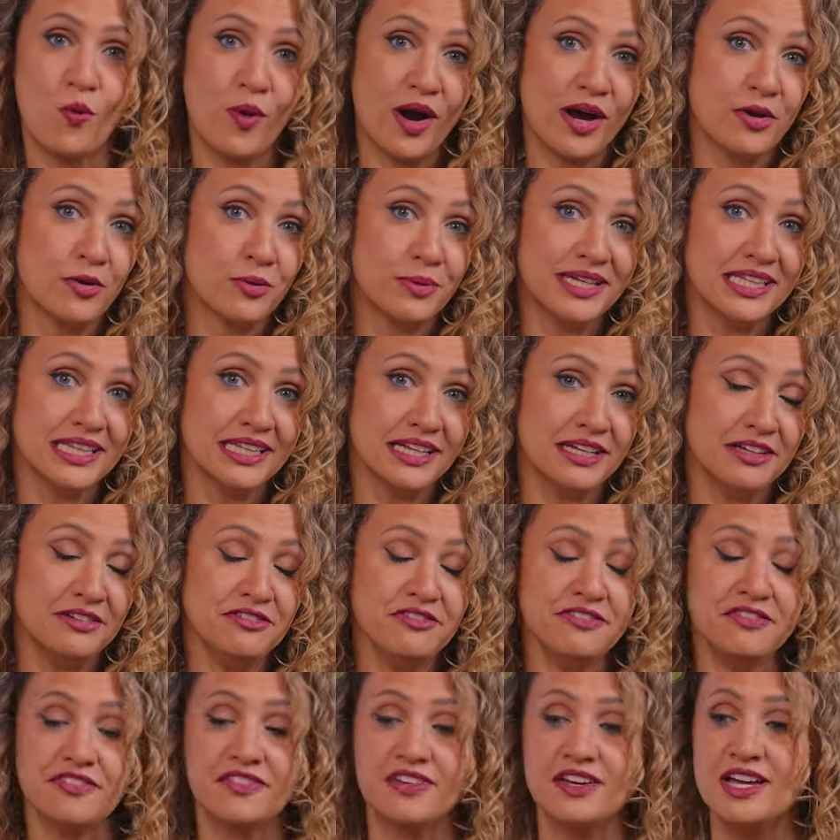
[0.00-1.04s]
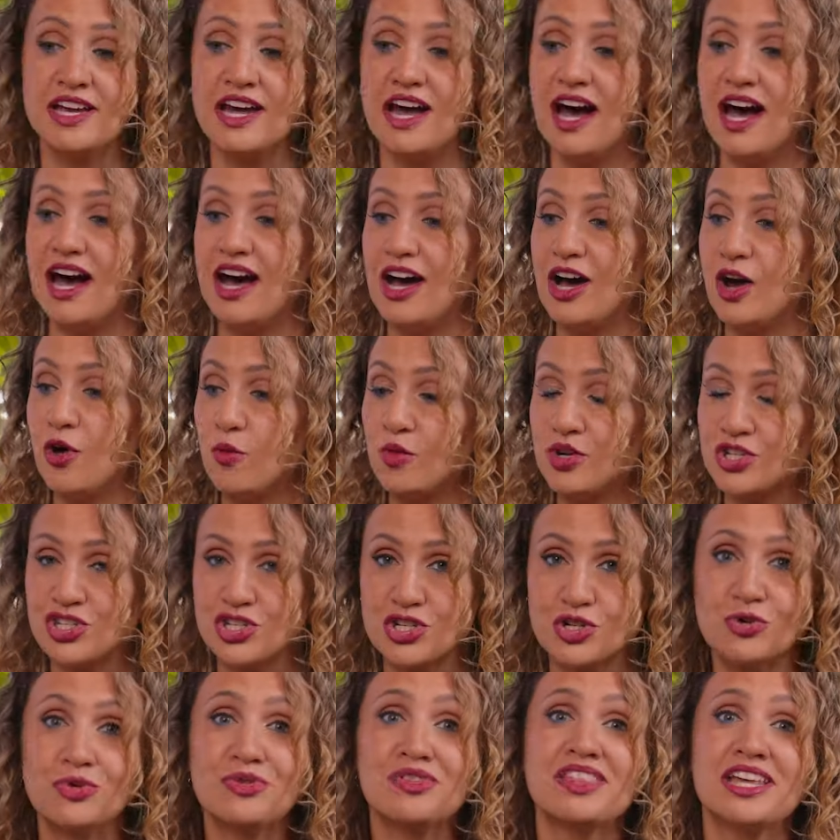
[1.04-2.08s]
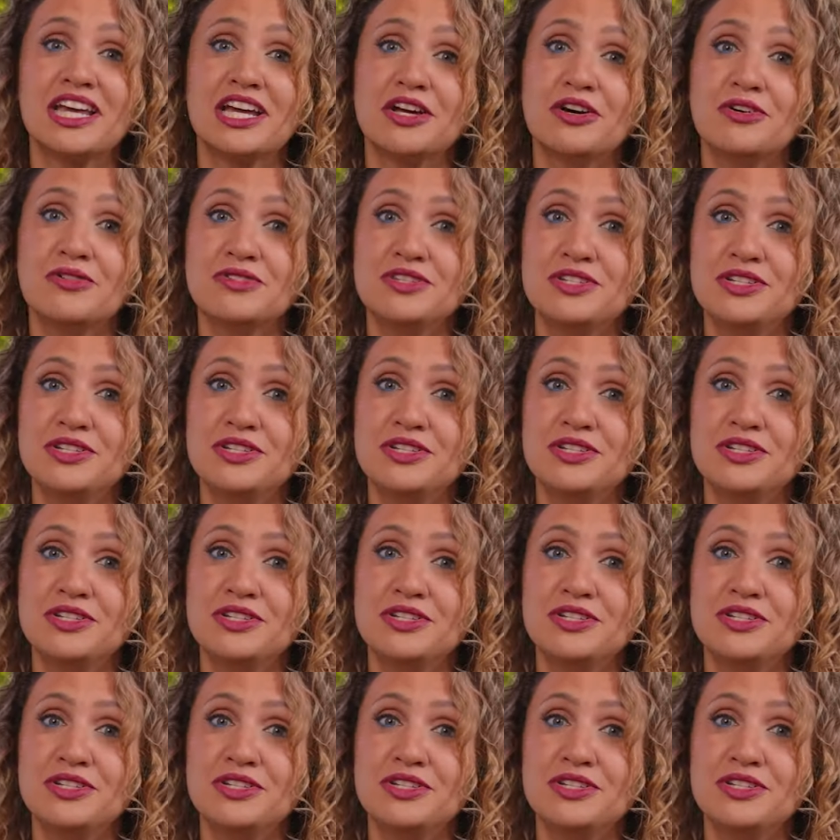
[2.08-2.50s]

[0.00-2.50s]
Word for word: where we live, mm -hmm. uh, which school they go